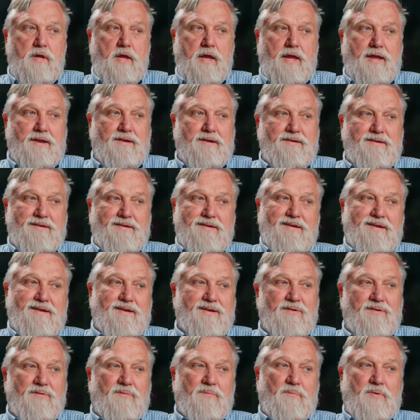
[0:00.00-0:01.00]
and
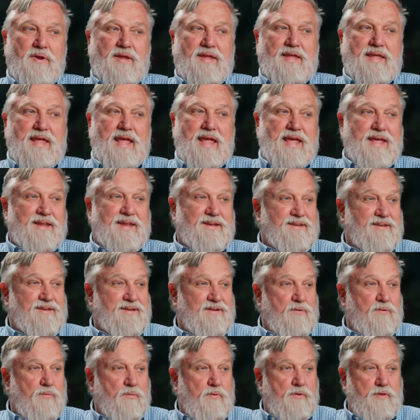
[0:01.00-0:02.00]
we can't.
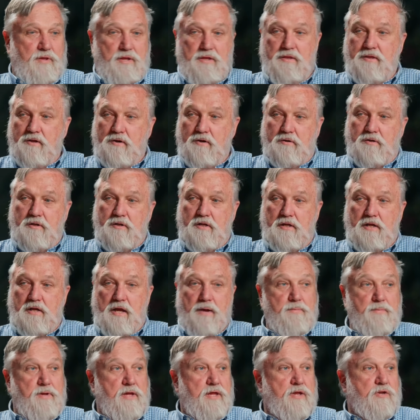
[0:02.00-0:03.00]
They're
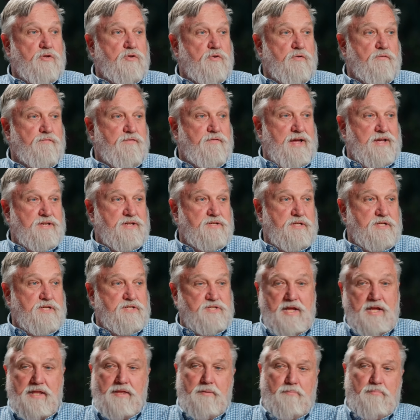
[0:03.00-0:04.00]
coming in too fast.
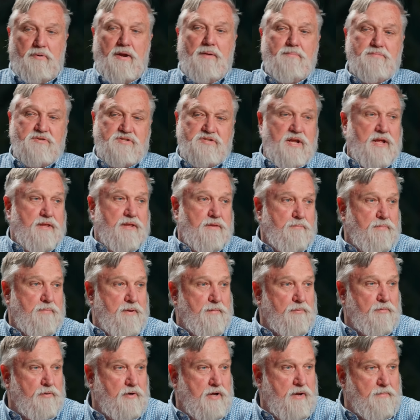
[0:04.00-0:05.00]
It's not the problem. It's not
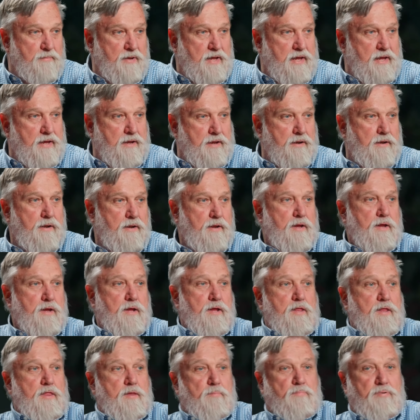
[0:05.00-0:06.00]
people are coming in.
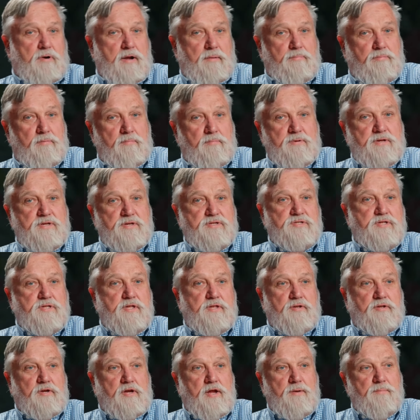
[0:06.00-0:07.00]
The problem is
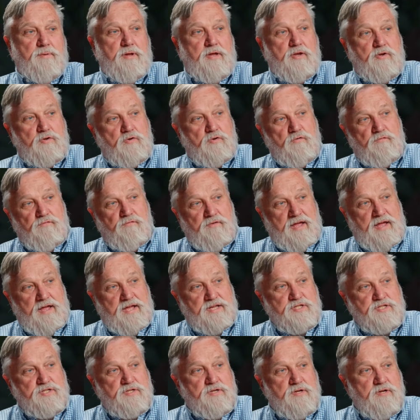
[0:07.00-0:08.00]
that they're coming in too
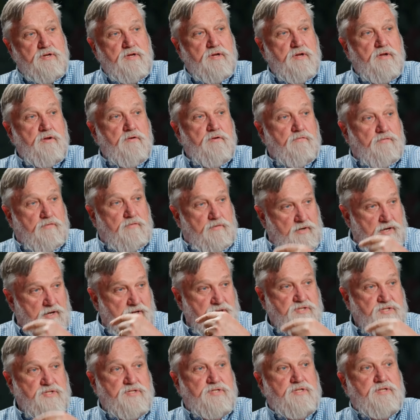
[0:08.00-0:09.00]
fast for
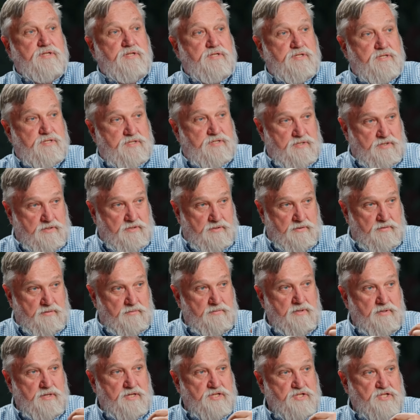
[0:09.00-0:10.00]
us
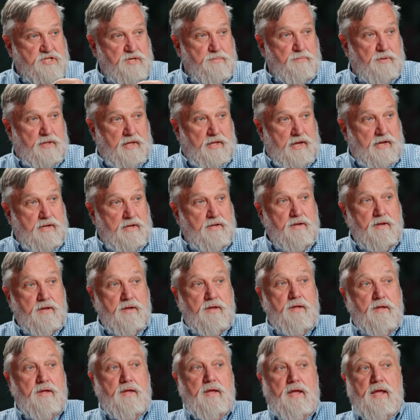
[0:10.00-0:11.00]
to assimilate. Mm.
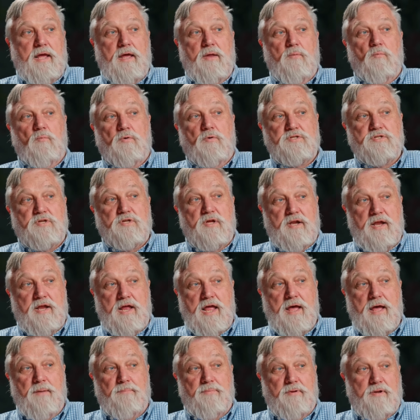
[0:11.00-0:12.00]
And what's going to
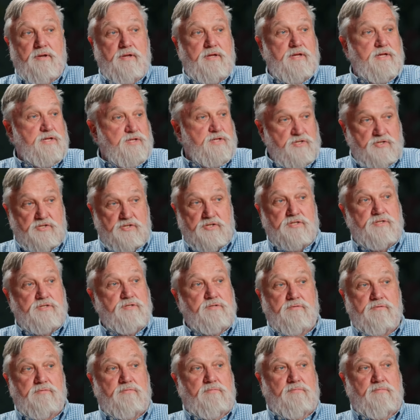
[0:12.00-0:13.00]
happen is just